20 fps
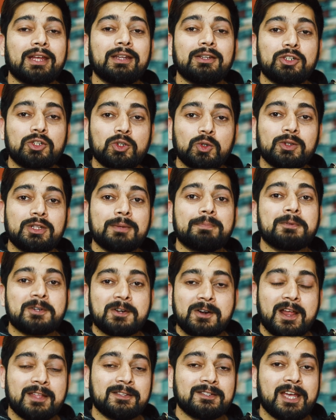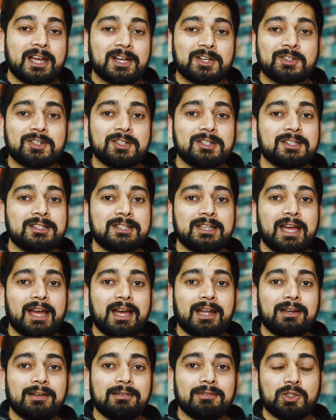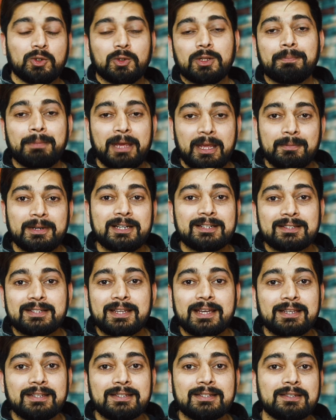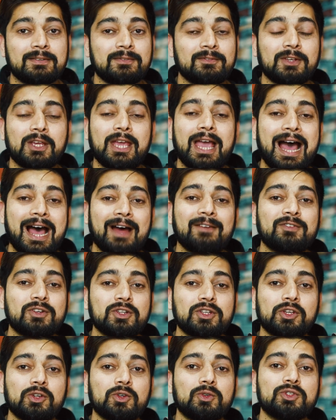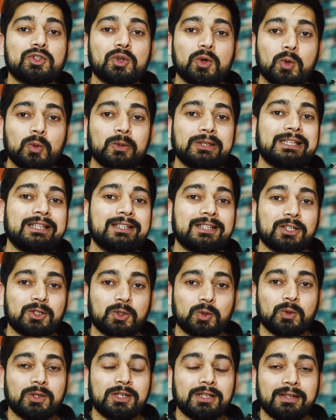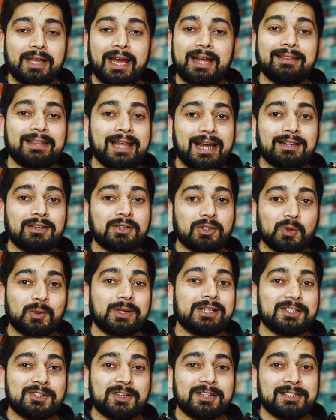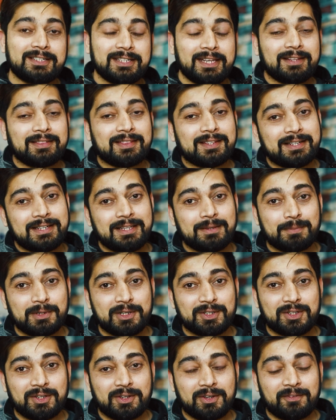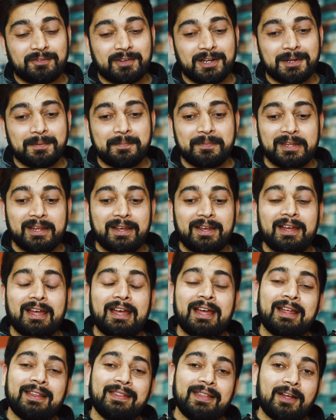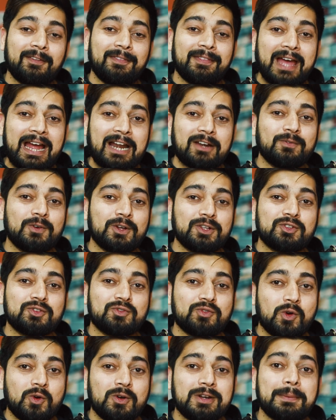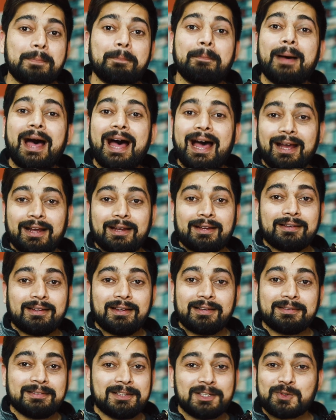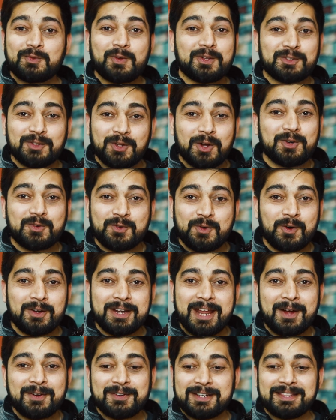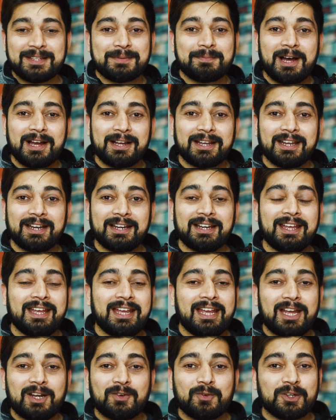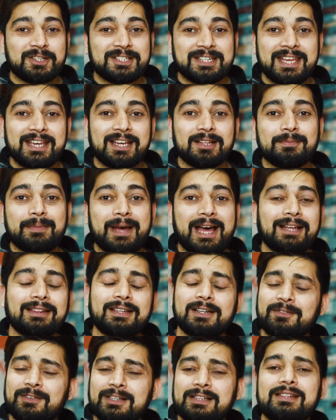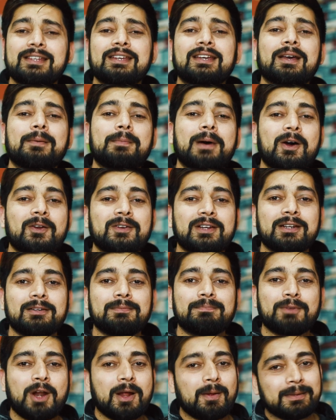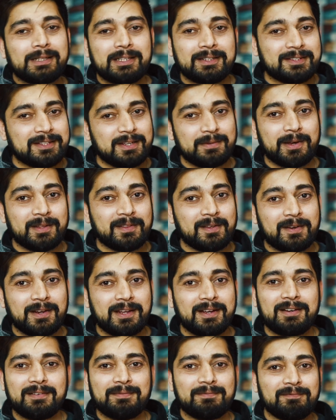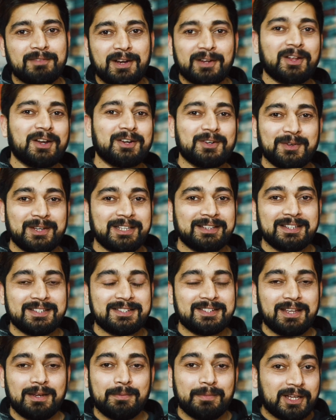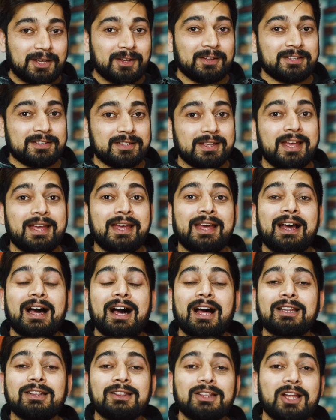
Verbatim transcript: can do the transactions and do the payment things. We have to use only the Google, and that Google is going to take 30% of it. Now that was rolled back. This was not rolled out in the market. It was taken back that we'll think about it probably in some other year. We're not doing this year because a